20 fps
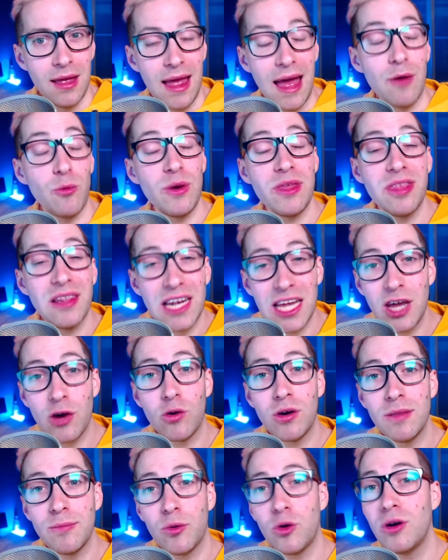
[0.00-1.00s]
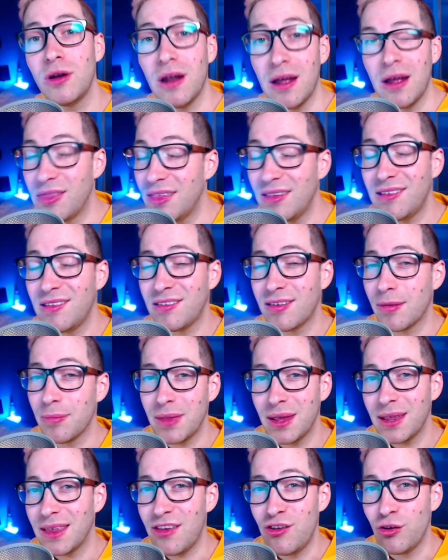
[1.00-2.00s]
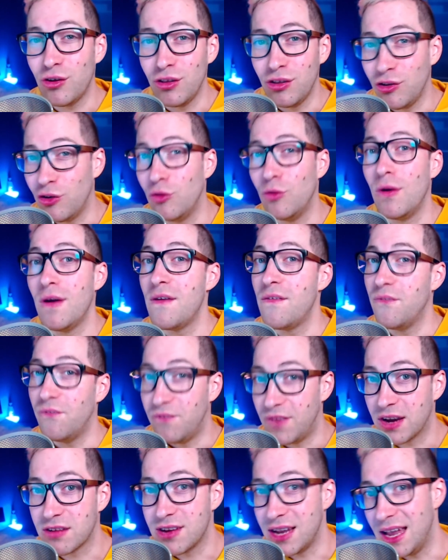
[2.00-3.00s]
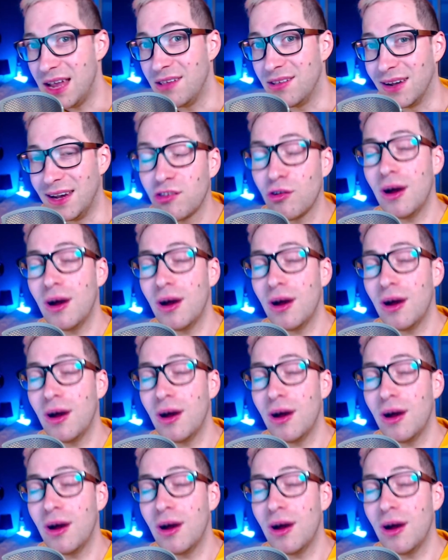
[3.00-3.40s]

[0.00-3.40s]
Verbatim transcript: And with Lioranboard, this is something that you can do very easily.